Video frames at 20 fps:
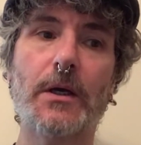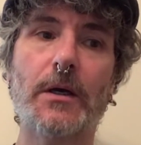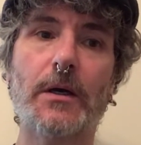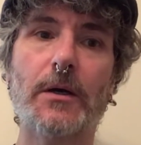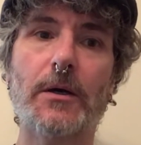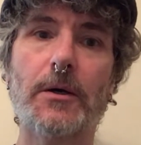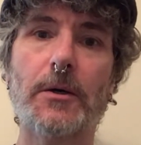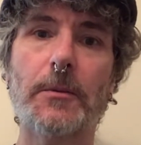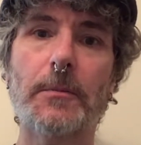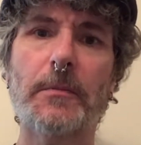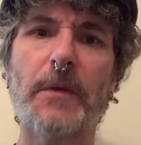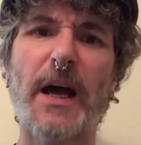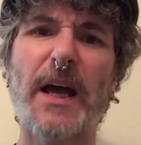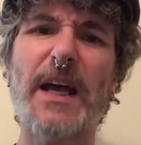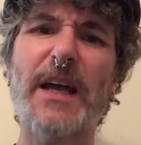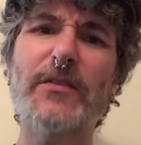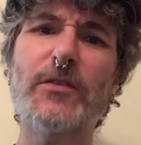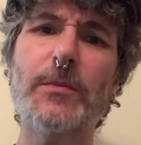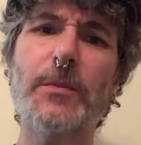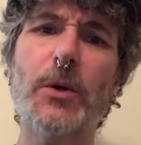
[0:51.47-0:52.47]
I
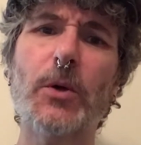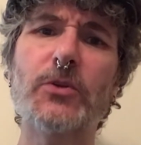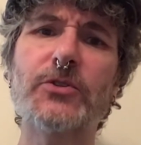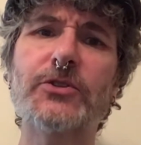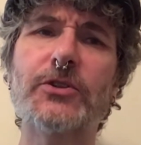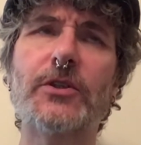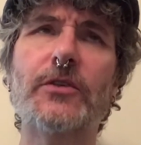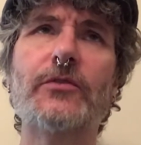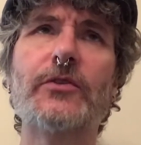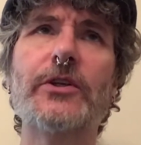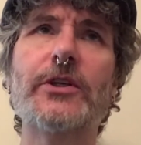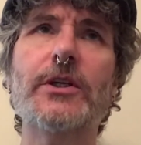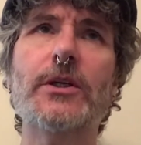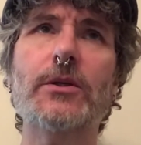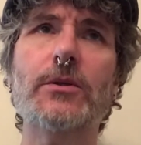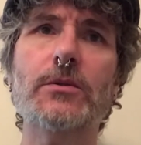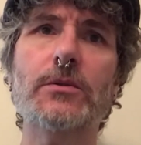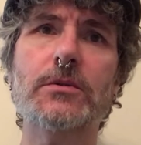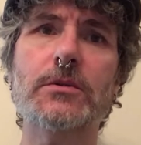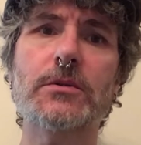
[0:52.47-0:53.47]
haven't posted a
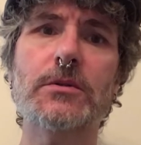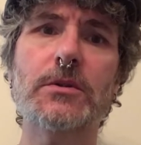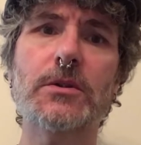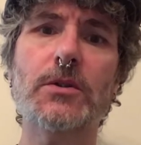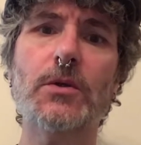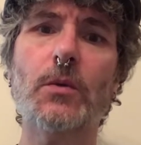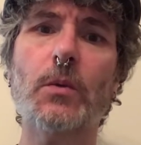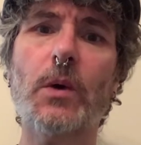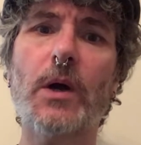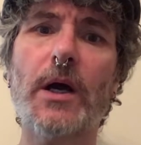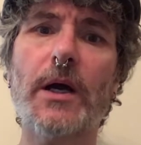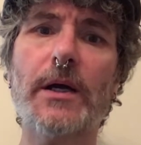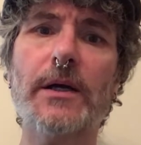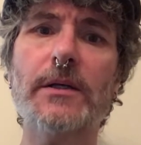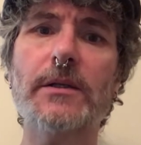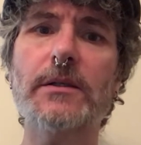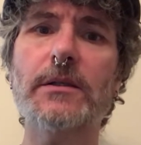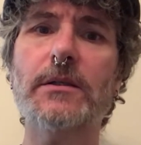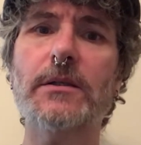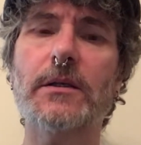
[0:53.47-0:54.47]
video in a
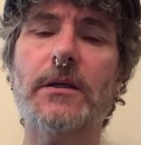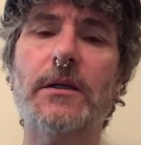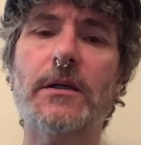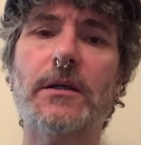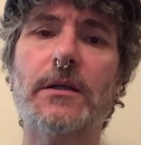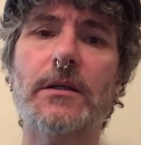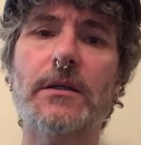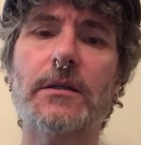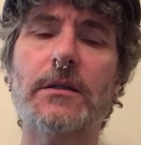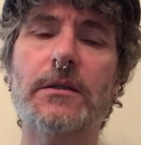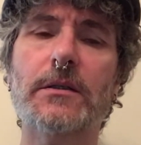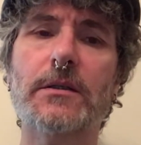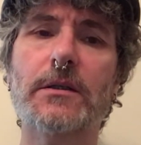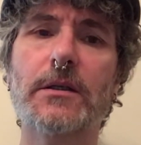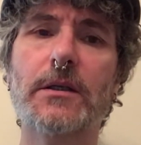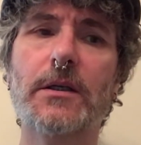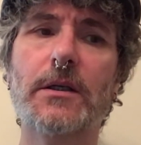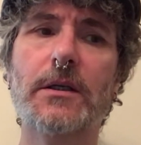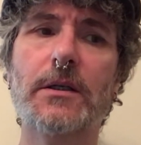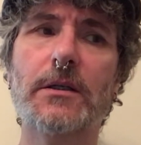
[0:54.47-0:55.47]
while, a
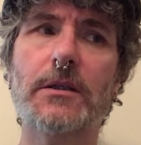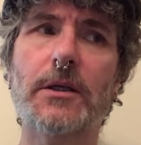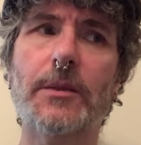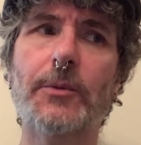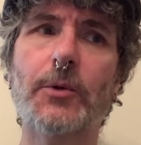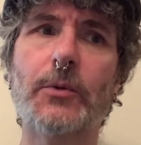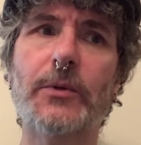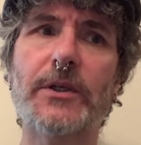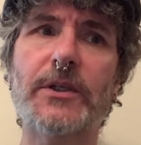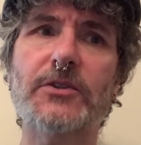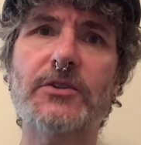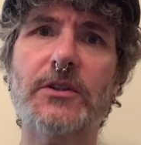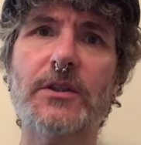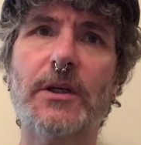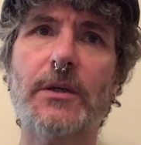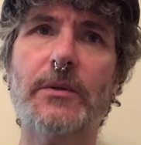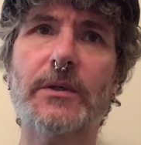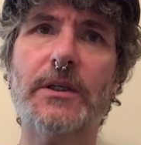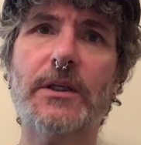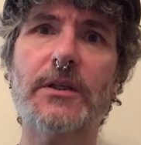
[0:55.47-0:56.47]
couple weeks
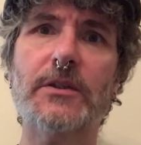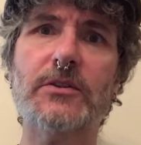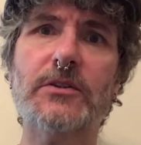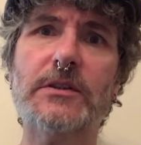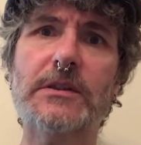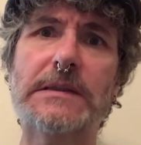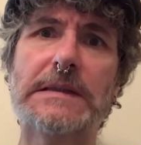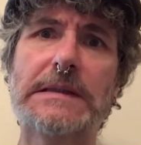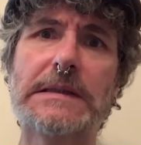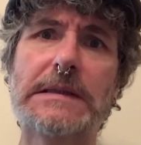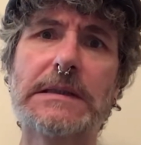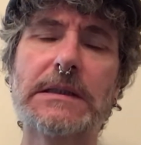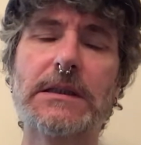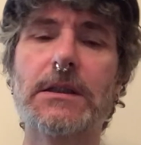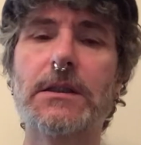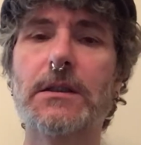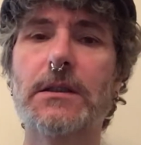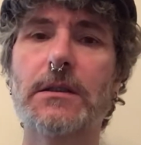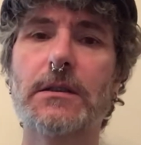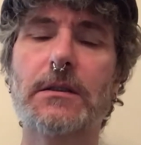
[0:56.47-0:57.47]
now I guess.
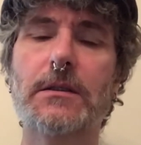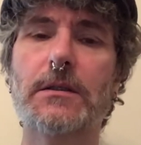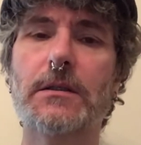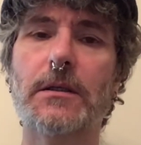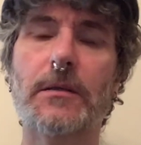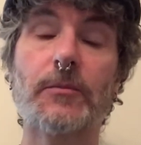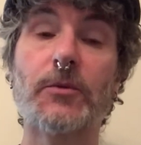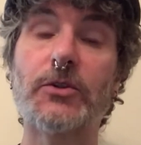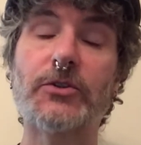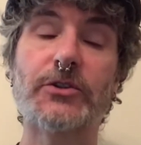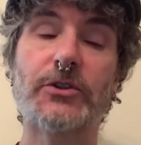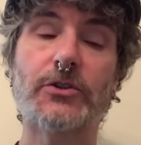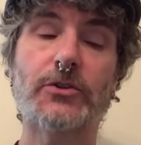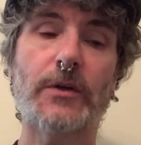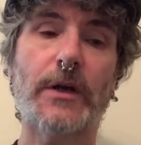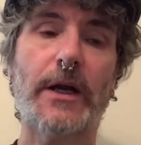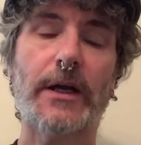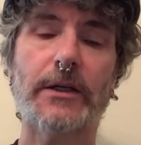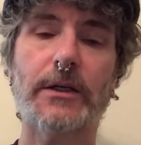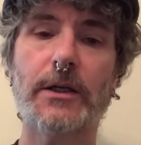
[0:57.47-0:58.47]
I'm losing
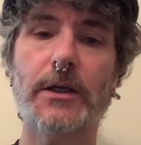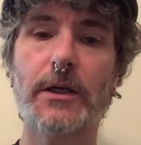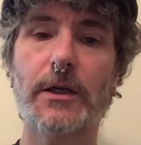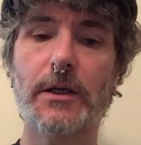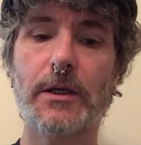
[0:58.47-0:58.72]
track.